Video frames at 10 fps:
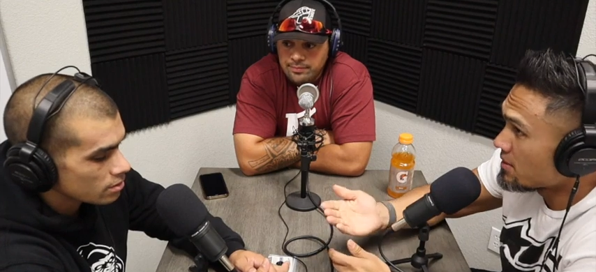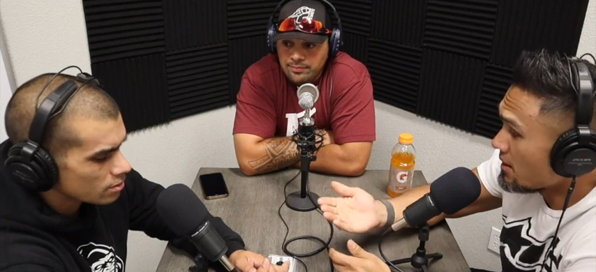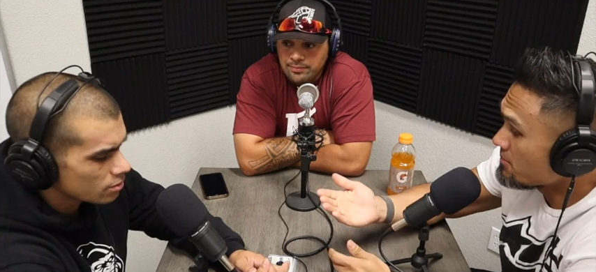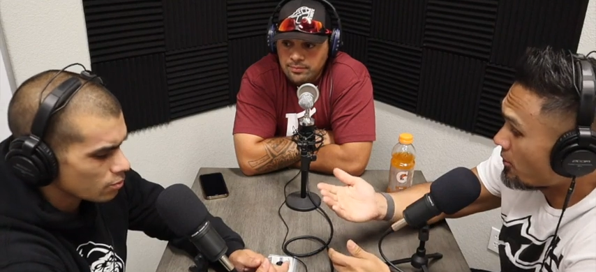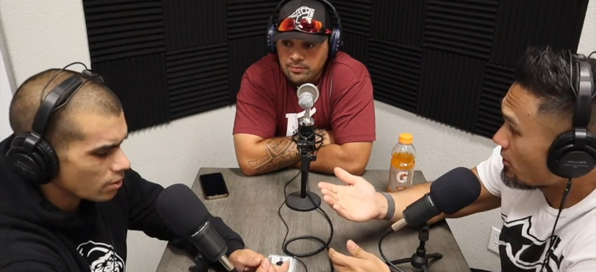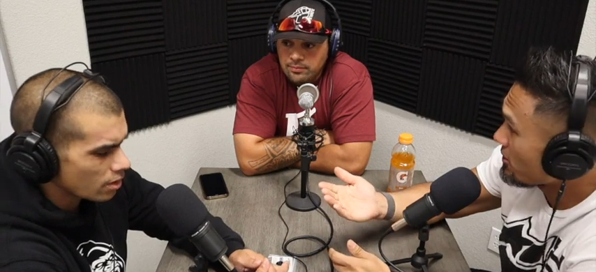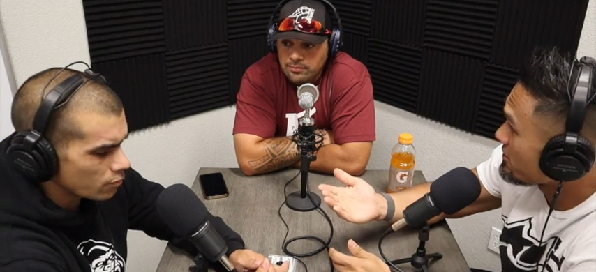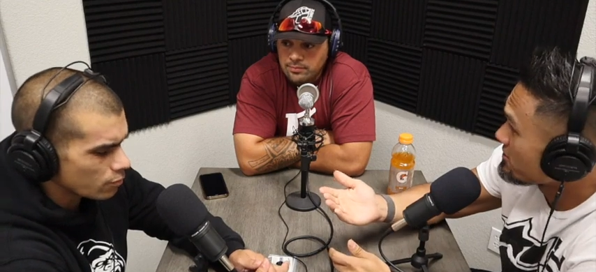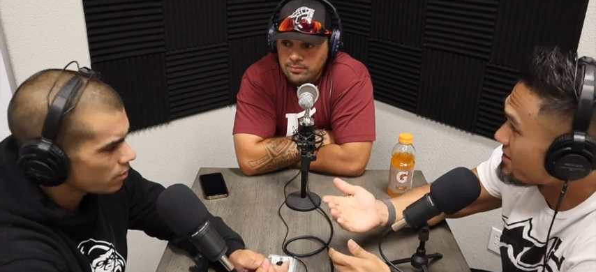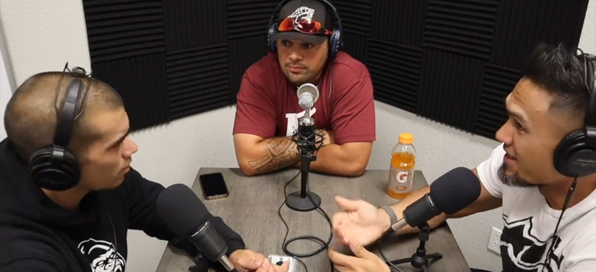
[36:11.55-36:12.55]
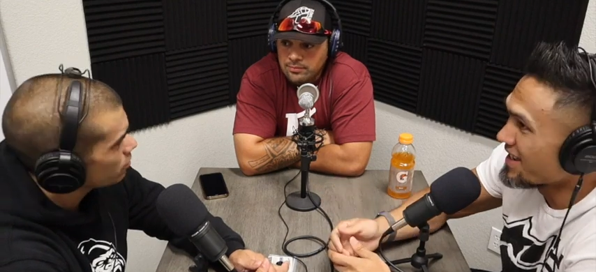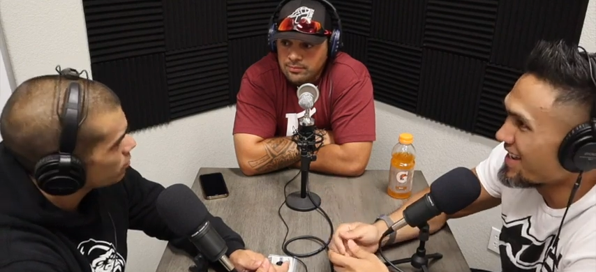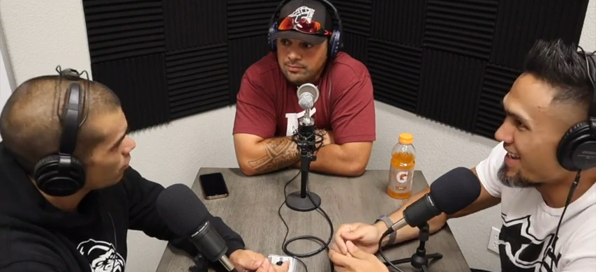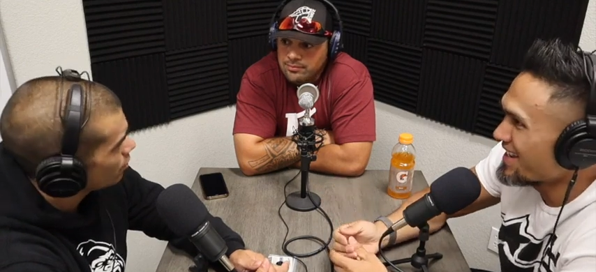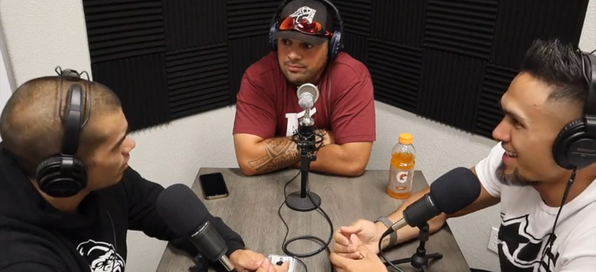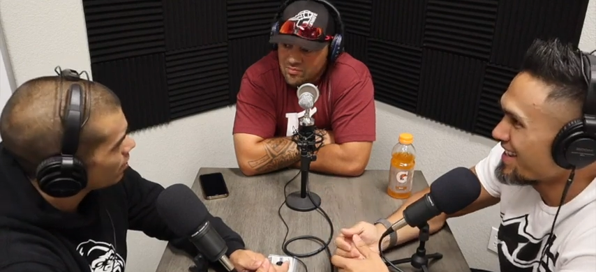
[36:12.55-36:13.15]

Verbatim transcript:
Speaker 1: is I'm this poor. what everyone else is doing?